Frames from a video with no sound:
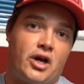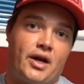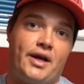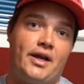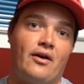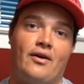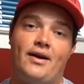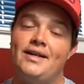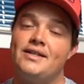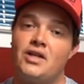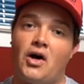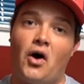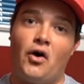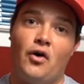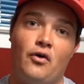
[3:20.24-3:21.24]
Truckee are in
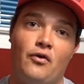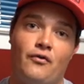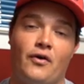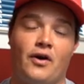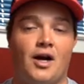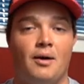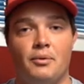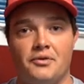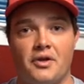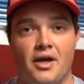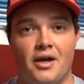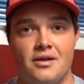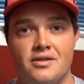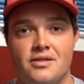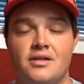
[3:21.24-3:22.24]
Tahoe for a couple
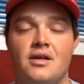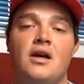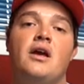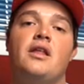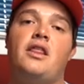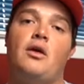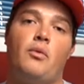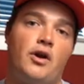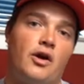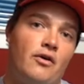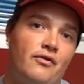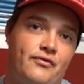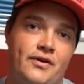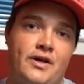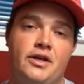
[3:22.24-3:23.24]
days. They wanna go
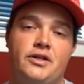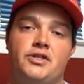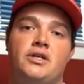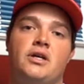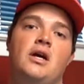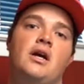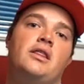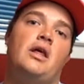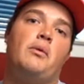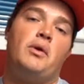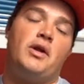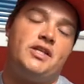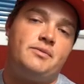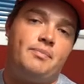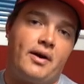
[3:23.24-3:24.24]
fish. They want
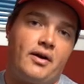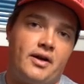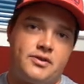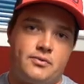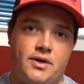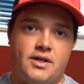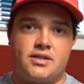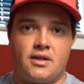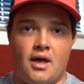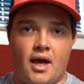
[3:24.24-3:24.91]
to experience what it's